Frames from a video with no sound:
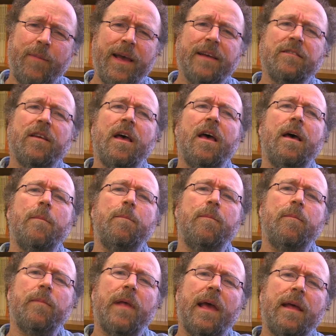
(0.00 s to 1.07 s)
banks?
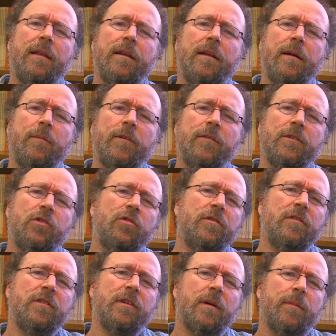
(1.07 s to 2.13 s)
and the number of
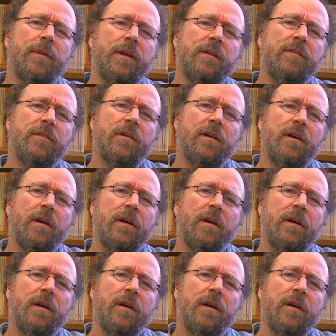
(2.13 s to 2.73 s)
insurance companies.